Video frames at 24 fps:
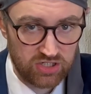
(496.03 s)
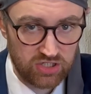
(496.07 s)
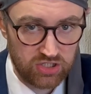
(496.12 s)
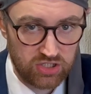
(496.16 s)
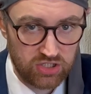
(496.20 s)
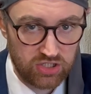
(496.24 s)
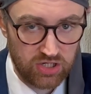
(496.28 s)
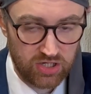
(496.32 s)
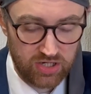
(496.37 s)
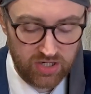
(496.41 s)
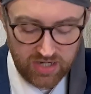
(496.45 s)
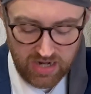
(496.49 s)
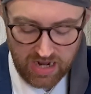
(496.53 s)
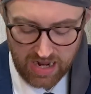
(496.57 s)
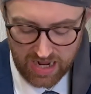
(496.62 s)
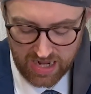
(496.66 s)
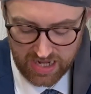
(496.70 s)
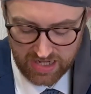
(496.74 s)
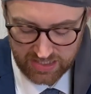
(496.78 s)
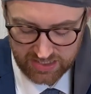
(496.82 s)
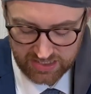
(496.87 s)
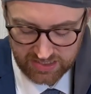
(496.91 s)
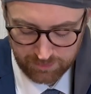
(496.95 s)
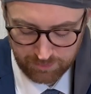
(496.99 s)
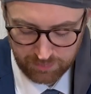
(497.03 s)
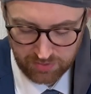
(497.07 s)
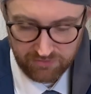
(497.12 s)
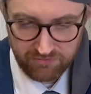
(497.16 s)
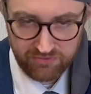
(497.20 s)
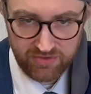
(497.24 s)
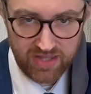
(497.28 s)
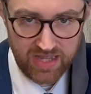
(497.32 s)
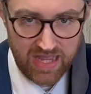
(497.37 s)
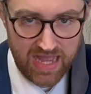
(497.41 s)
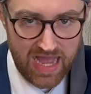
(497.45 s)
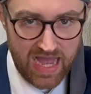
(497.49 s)
grasp of
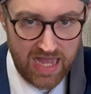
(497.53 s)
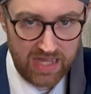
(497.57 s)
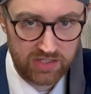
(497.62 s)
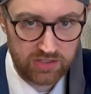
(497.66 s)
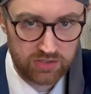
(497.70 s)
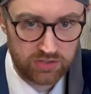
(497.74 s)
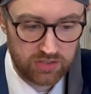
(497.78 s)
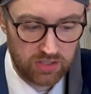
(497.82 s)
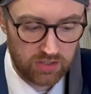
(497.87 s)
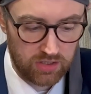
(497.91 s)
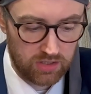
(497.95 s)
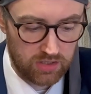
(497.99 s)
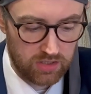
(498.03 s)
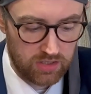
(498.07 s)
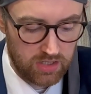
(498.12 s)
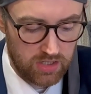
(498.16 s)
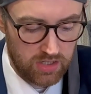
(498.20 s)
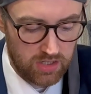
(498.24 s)
the handle,